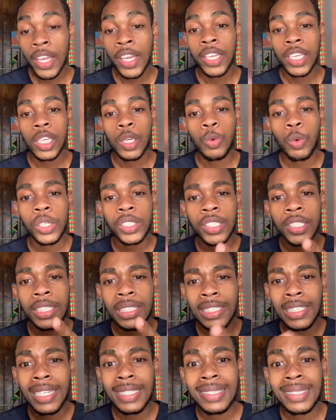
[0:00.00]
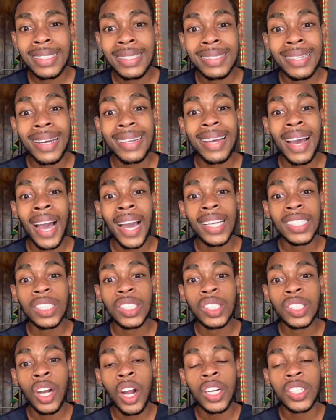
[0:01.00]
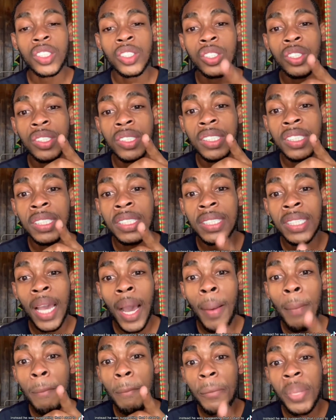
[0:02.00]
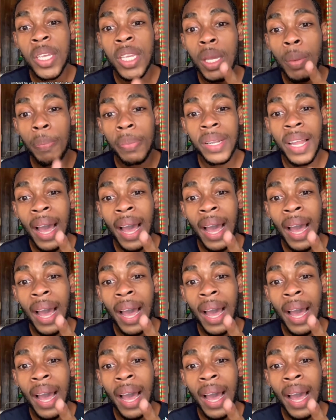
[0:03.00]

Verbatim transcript: He was suggesting that I start to scam people